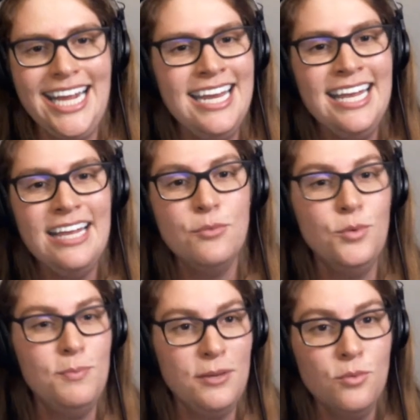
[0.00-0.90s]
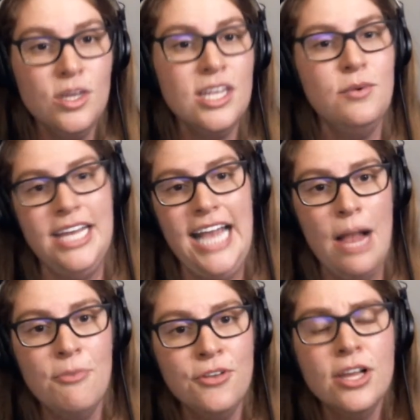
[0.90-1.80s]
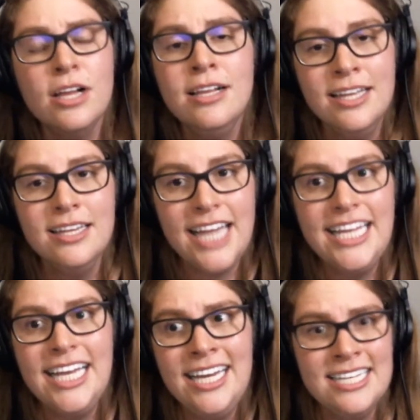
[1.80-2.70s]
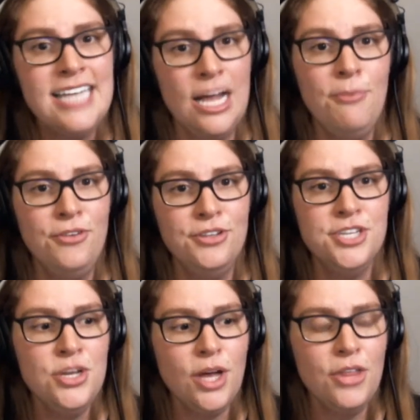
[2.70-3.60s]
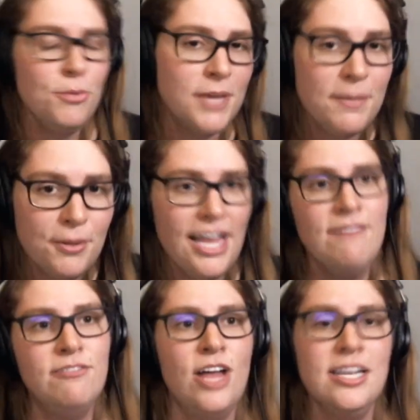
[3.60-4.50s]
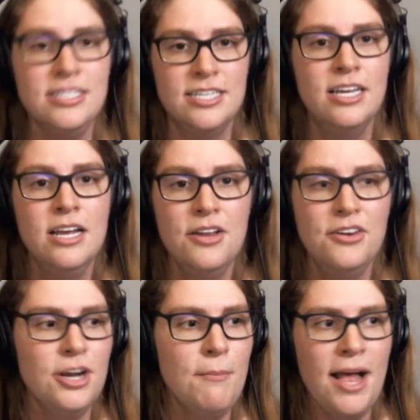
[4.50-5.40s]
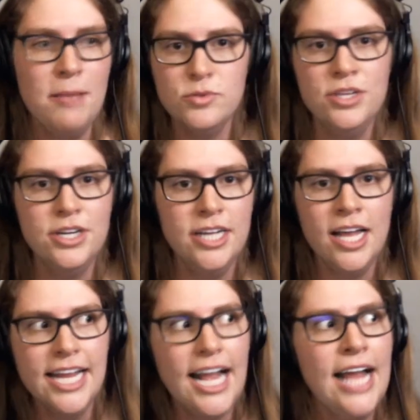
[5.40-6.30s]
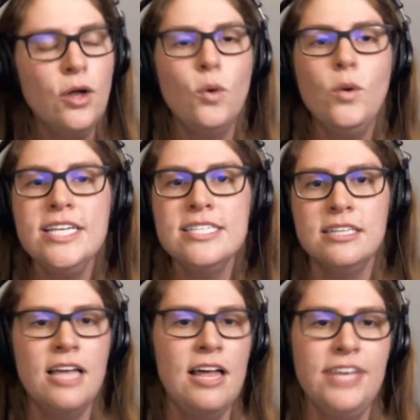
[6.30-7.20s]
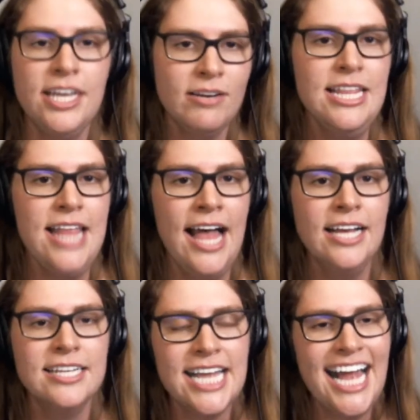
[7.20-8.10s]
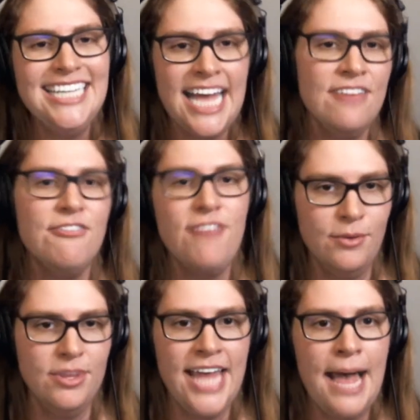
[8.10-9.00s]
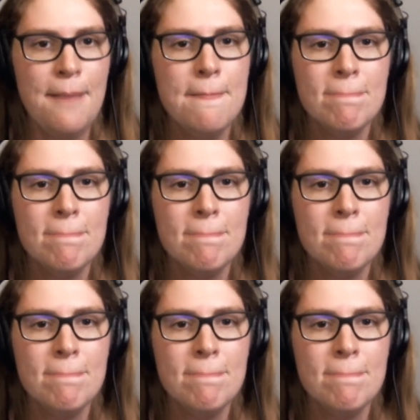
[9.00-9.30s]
in it would be really, really helpful, like it is helpful to know other people have lost their moms when they're young. Like I always love hearing that because I identify with that.